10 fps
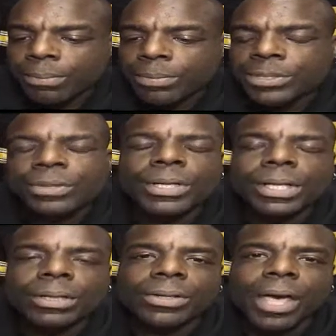Mr.
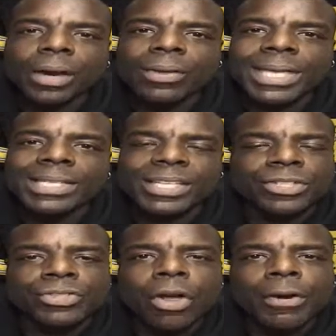Neil O'Donnell is a
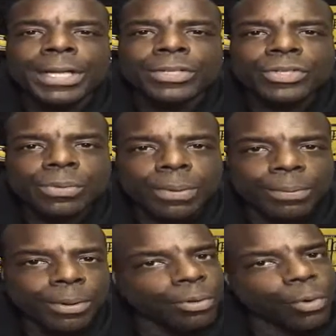starting Super
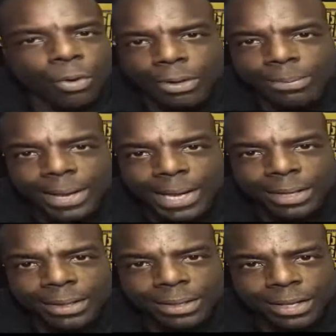Bowl
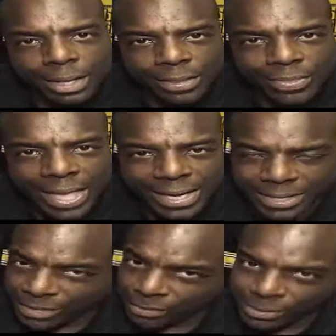quarterback.
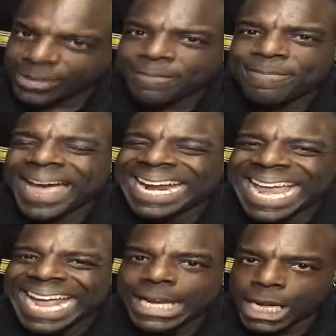That there is a
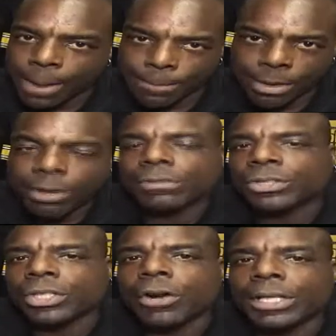finite number of
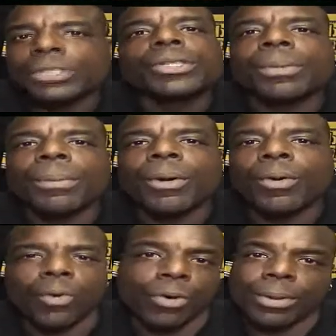starting Super
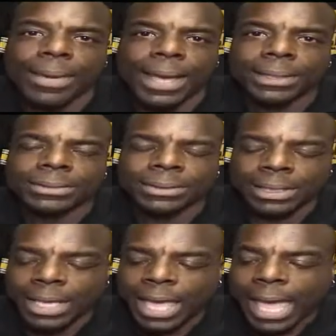Bowl quarterbacks.
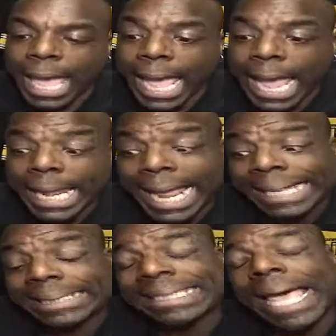And
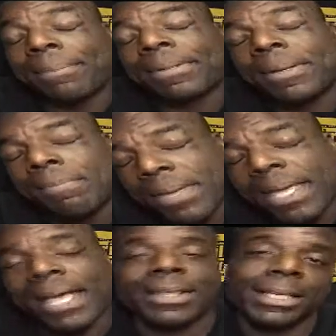I just happened to
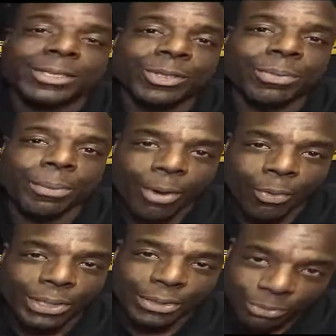be at that Super
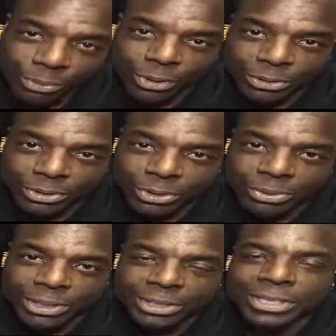Bowl when he threw those
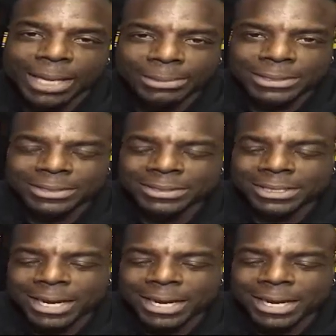2 interceptions.